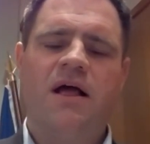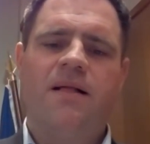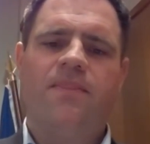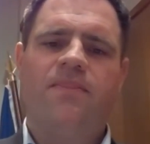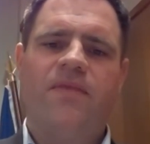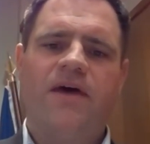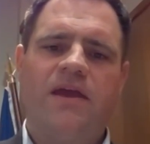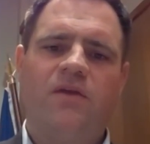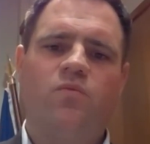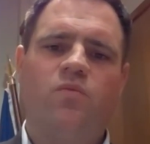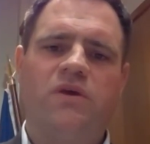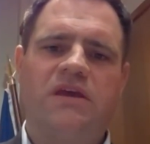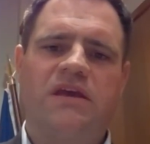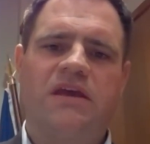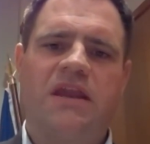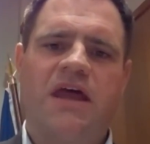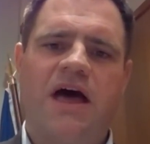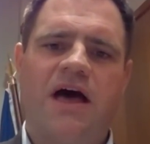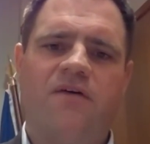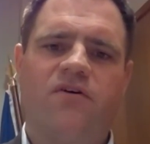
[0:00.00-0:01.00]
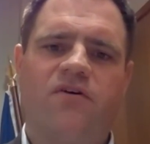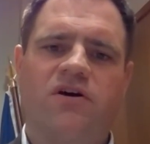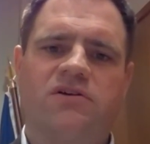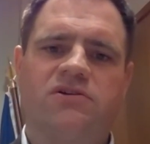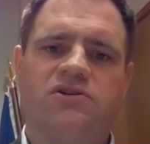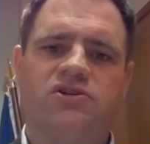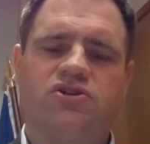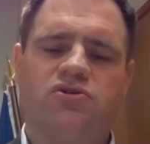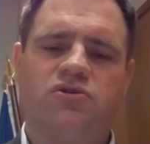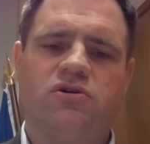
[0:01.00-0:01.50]
then we can have a
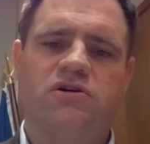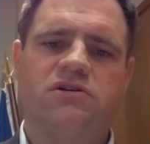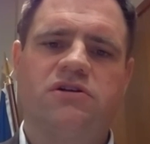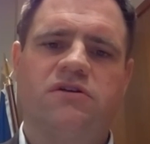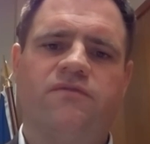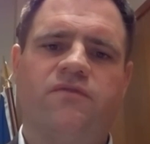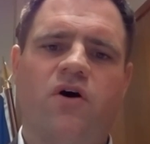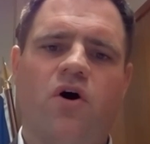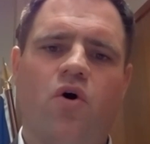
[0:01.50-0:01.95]
constructive,